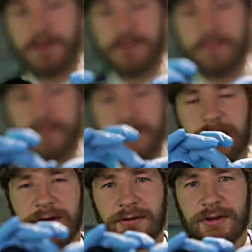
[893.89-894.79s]
on
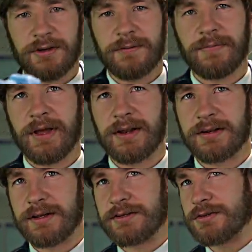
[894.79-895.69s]
there, okay,
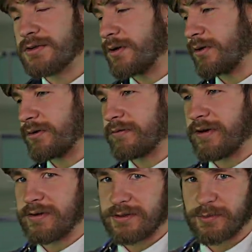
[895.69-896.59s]
and get you to look at
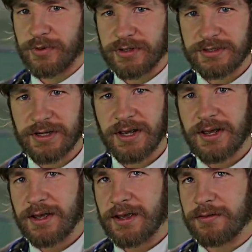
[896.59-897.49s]
various points
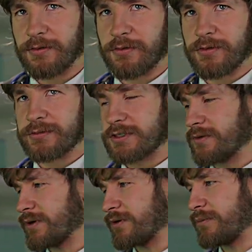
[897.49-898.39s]
in the room.
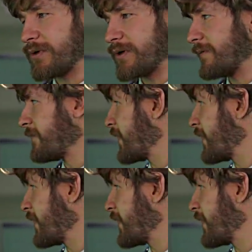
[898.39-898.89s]
So it could be,